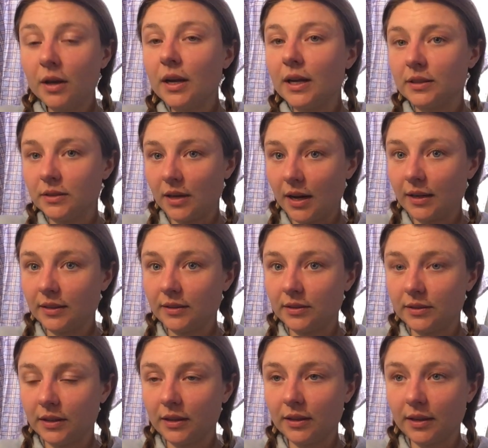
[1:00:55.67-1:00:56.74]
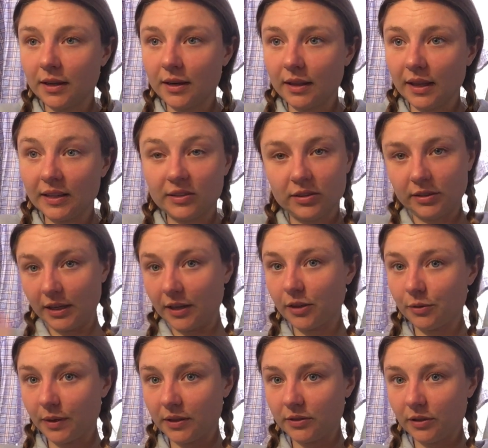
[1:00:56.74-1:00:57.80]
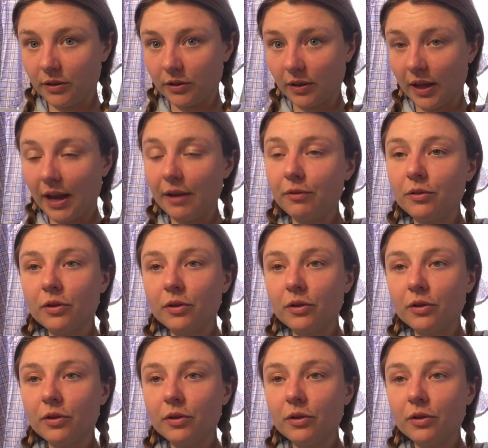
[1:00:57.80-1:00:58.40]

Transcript: it's not necessarily going to like stick the rest of your life.